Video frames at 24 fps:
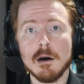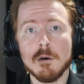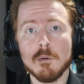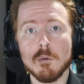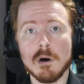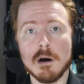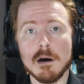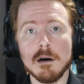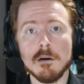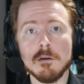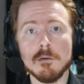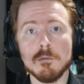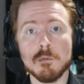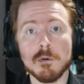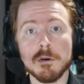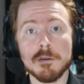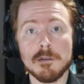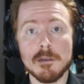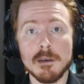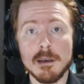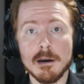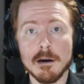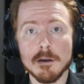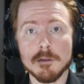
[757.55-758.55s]
while
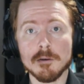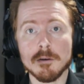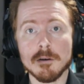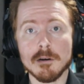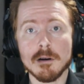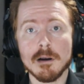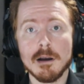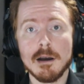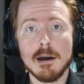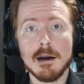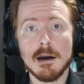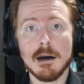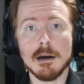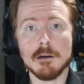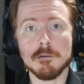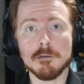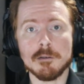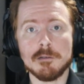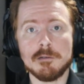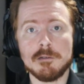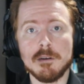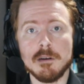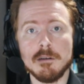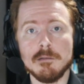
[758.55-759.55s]
with the other I
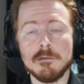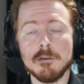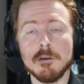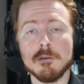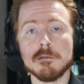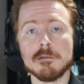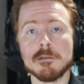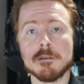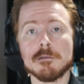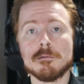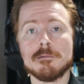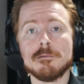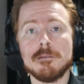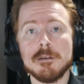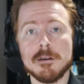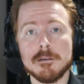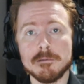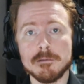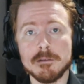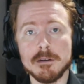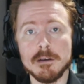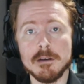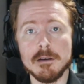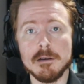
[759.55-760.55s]
received over
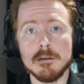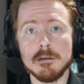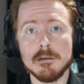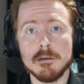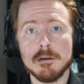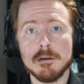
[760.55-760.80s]
50.